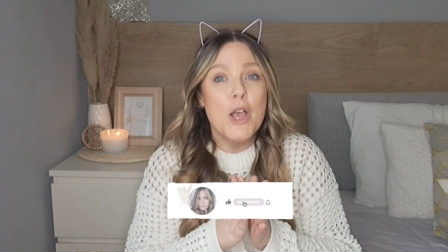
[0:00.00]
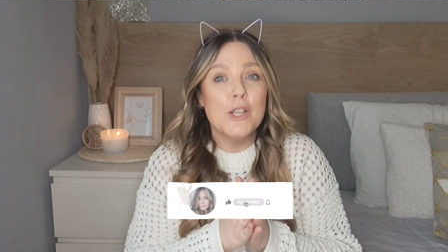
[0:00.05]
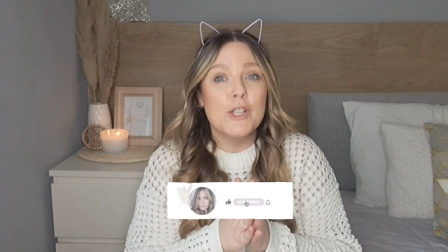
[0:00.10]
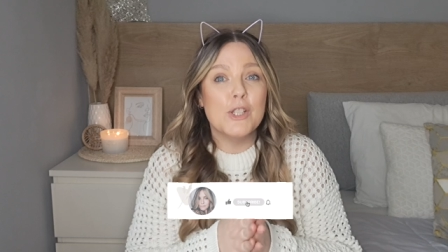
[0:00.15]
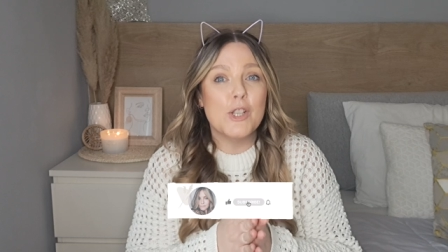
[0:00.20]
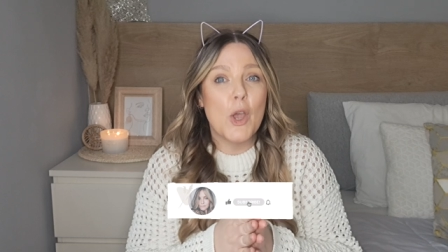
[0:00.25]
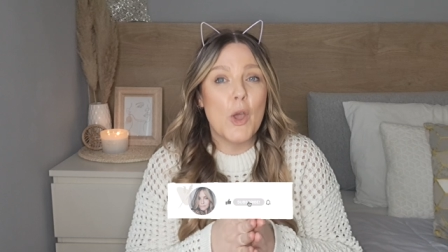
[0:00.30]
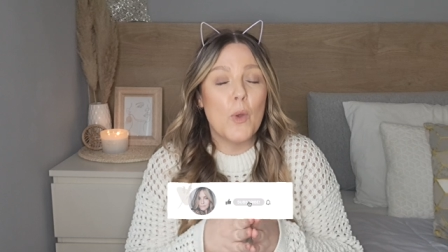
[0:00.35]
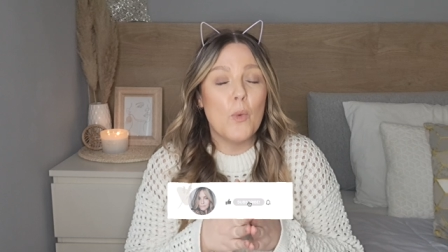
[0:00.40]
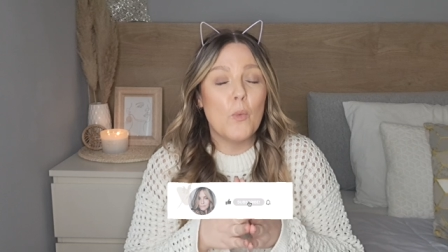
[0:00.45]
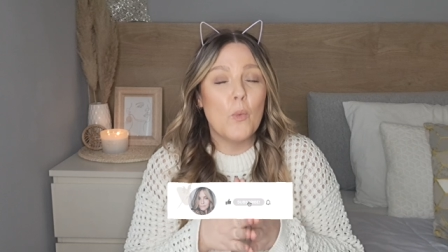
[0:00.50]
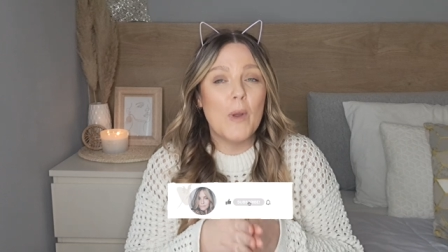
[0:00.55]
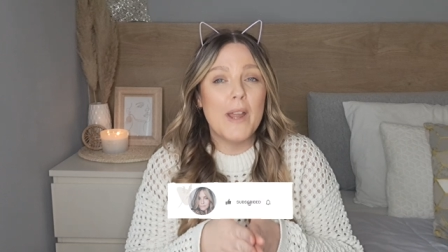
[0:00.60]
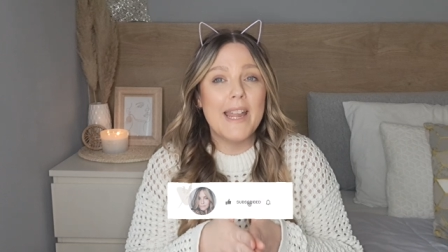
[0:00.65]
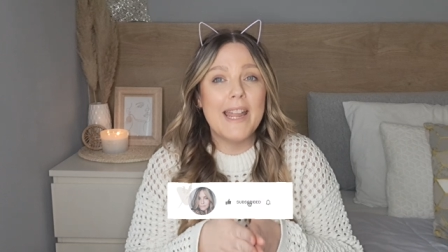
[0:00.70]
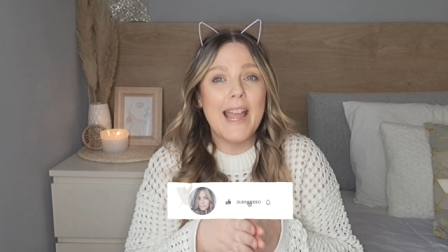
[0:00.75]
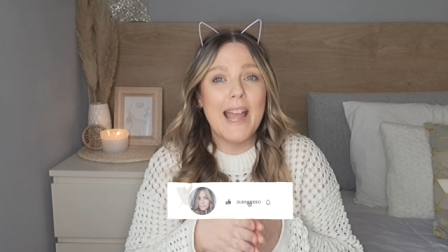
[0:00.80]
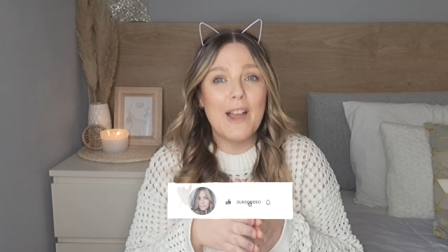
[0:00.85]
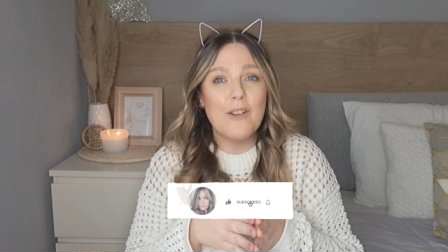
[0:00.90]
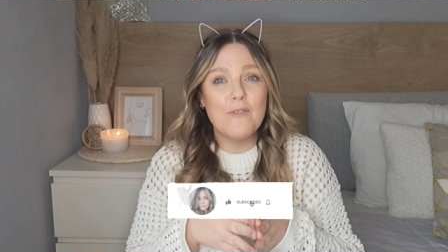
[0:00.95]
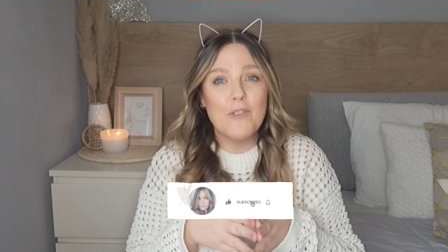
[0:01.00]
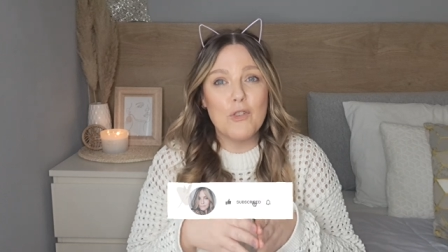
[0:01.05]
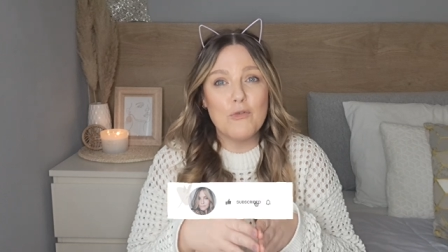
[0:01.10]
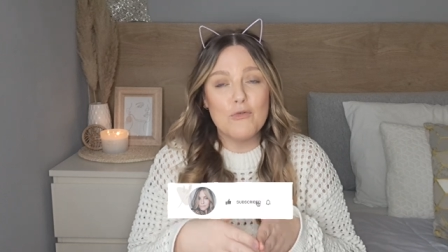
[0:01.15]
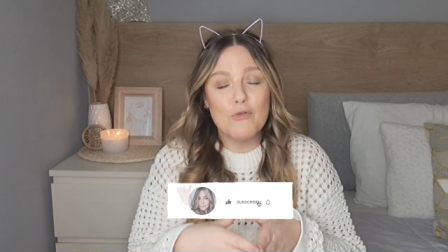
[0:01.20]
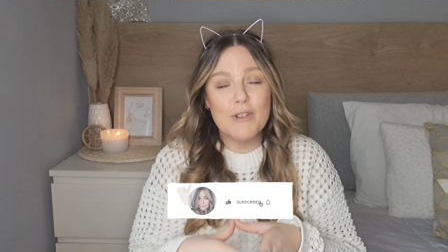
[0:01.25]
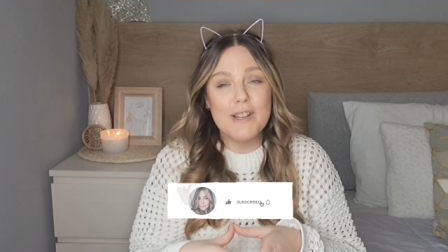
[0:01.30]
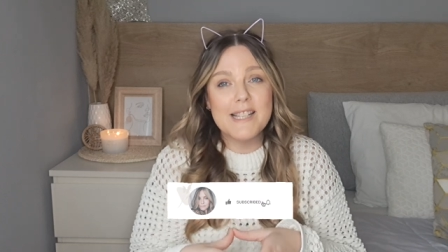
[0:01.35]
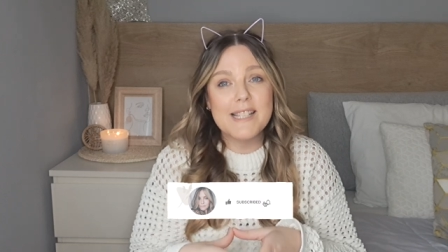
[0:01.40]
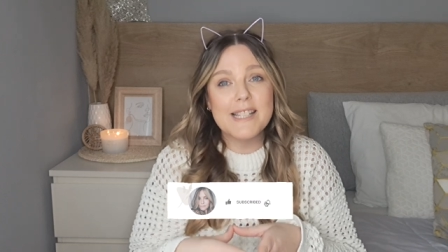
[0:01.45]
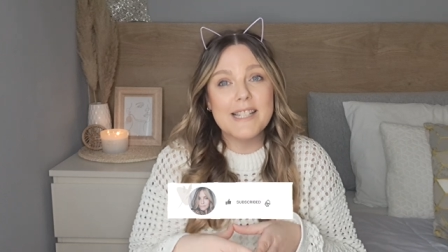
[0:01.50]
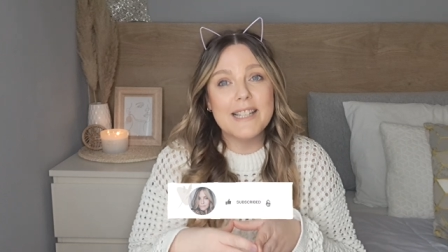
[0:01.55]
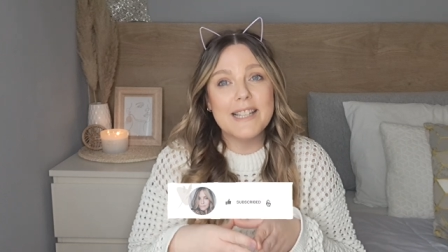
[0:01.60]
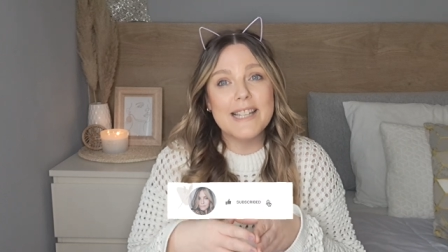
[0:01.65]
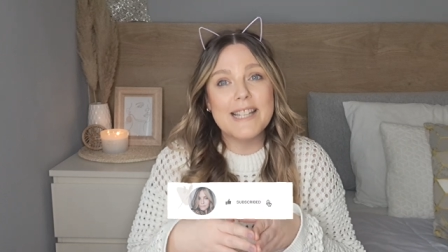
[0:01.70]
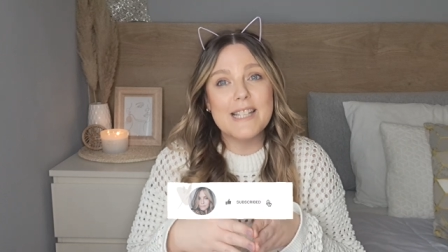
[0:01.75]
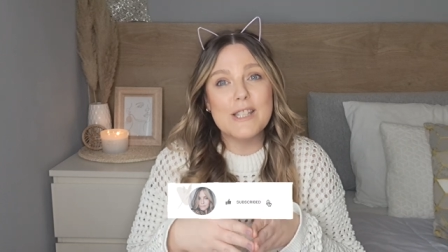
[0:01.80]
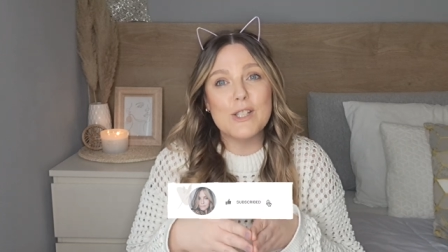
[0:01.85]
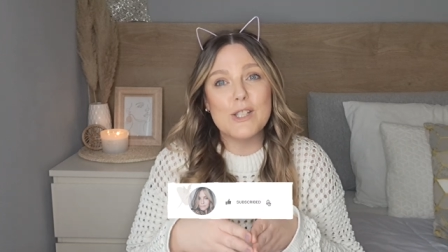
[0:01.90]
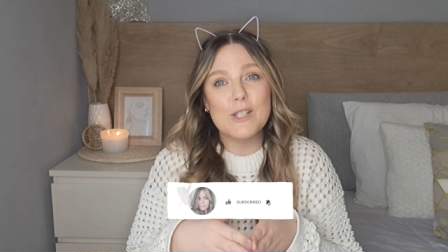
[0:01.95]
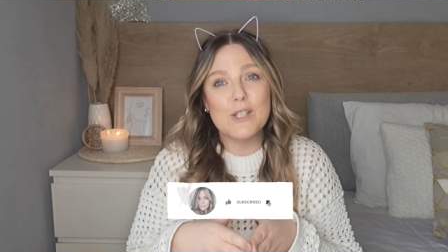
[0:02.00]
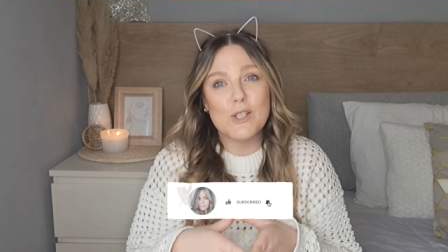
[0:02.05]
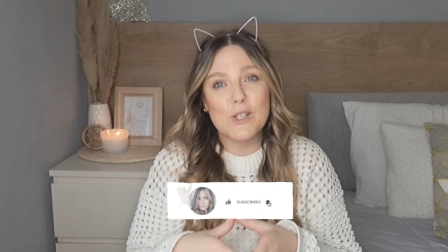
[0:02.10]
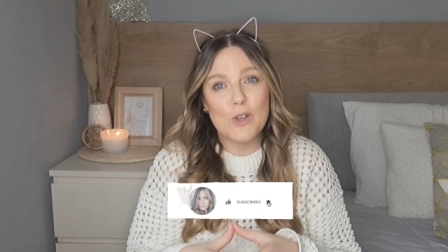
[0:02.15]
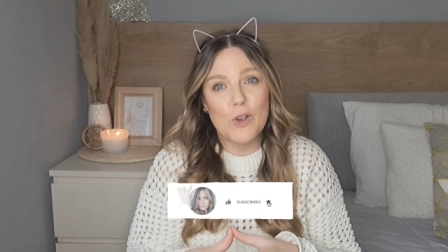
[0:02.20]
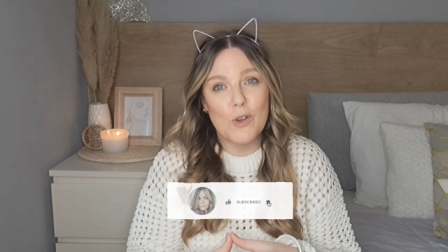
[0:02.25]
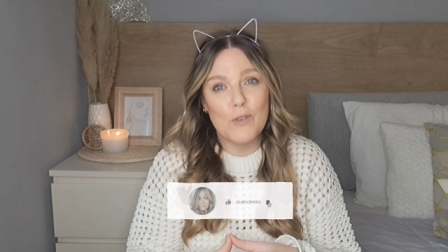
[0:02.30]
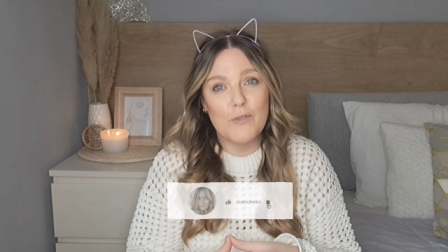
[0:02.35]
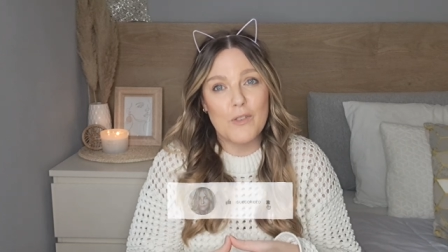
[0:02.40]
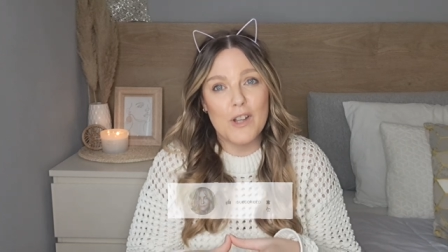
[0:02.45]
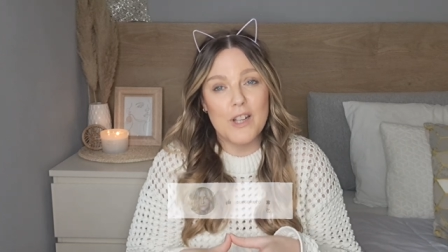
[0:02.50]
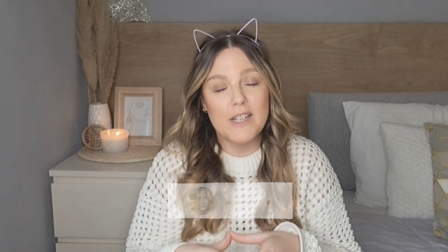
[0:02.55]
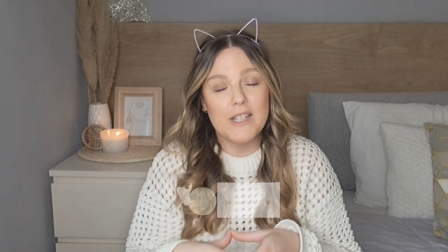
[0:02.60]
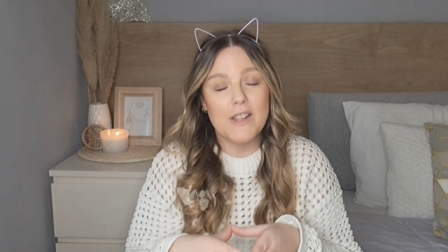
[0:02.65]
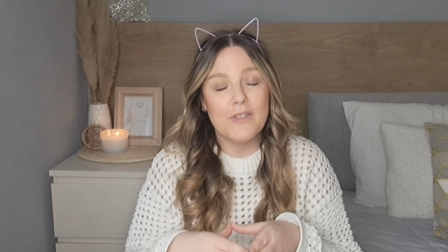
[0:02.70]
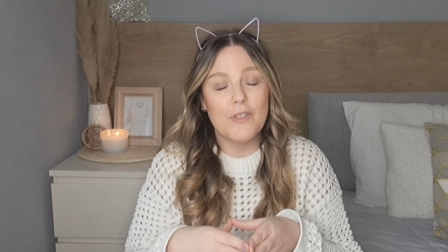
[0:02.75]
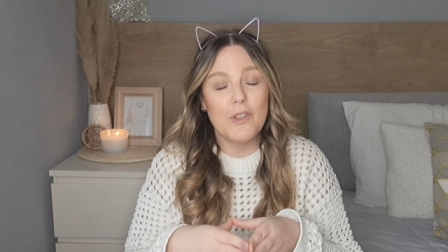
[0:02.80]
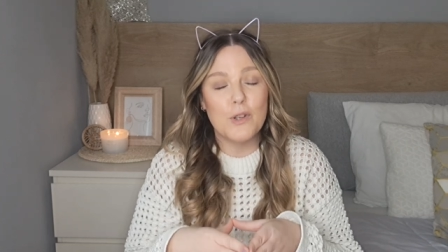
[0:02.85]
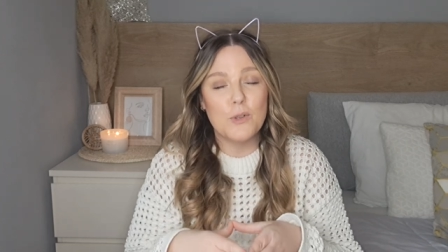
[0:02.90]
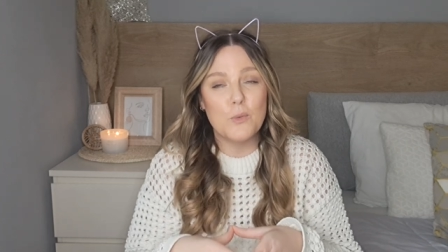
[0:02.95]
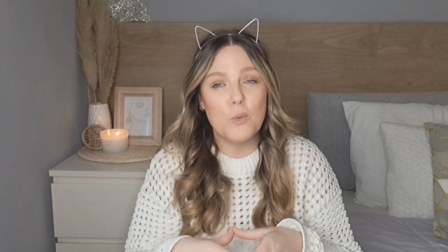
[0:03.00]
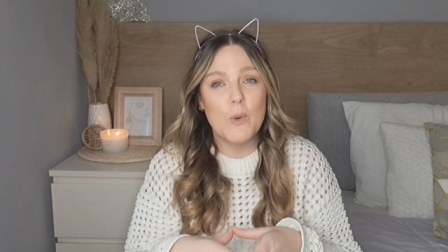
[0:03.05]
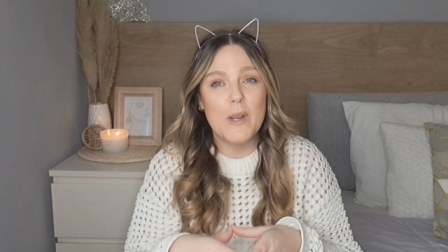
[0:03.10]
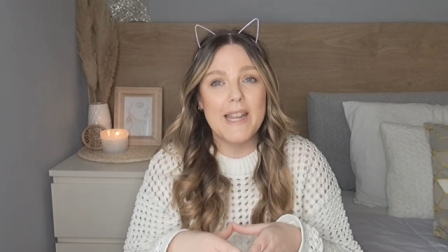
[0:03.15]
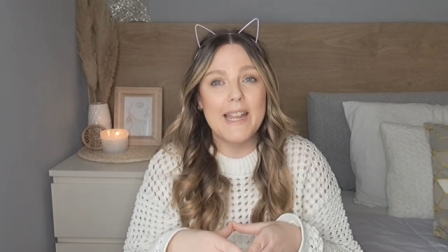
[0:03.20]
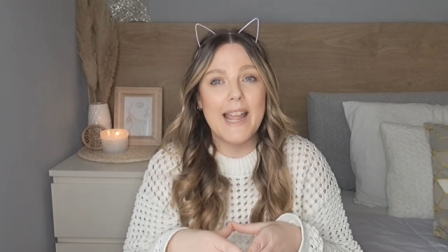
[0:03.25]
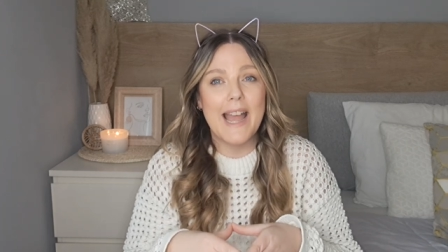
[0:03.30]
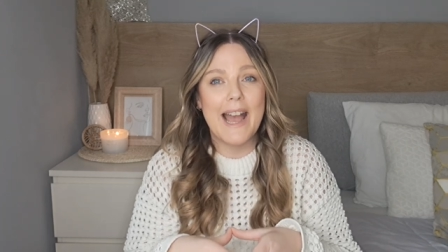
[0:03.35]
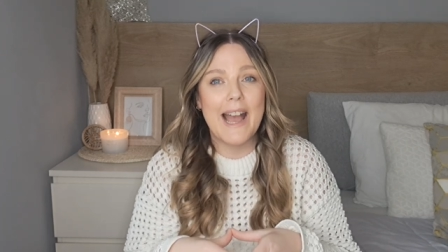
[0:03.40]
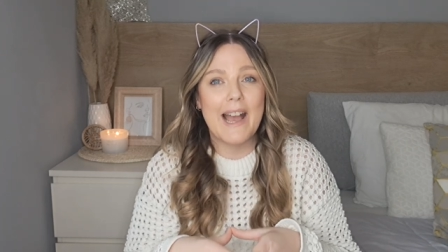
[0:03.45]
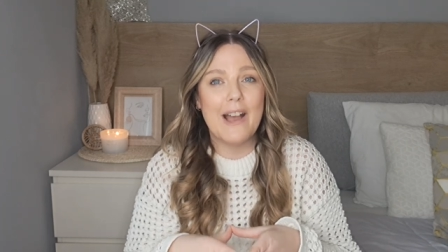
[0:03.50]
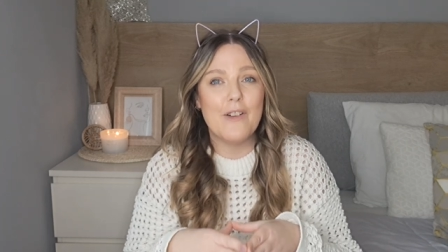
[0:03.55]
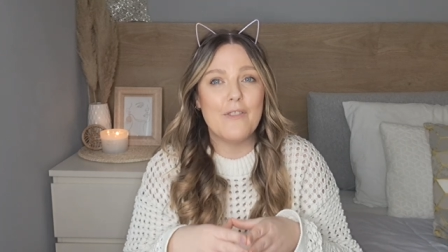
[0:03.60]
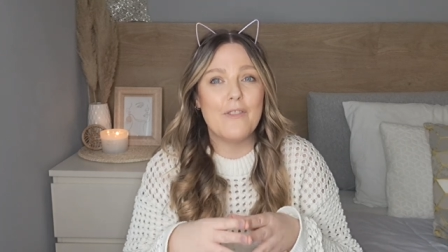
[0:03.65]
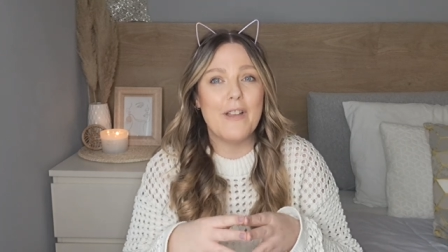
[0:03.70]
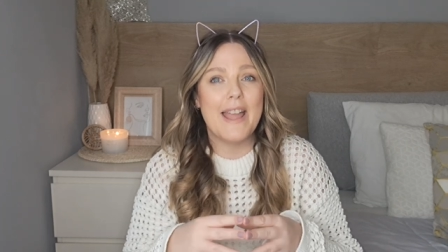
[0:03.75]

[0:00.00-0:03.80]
So we have recently discovered that we have